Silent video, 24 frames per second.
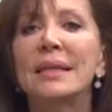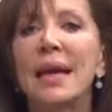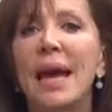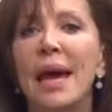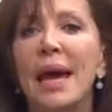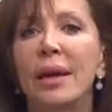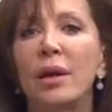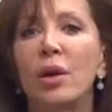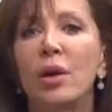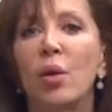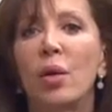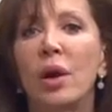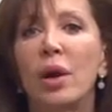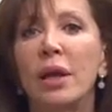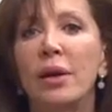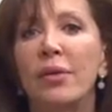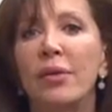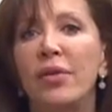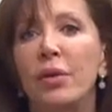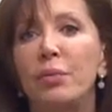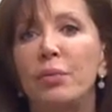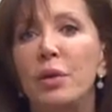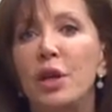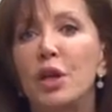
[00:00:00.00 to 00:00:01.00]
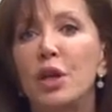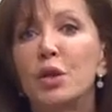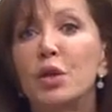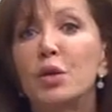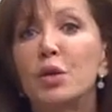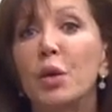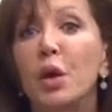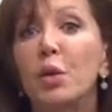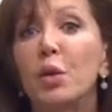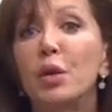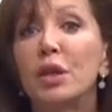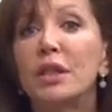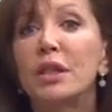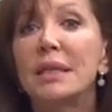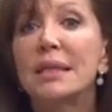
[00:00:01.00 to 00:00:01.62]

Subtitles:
category of abuse we will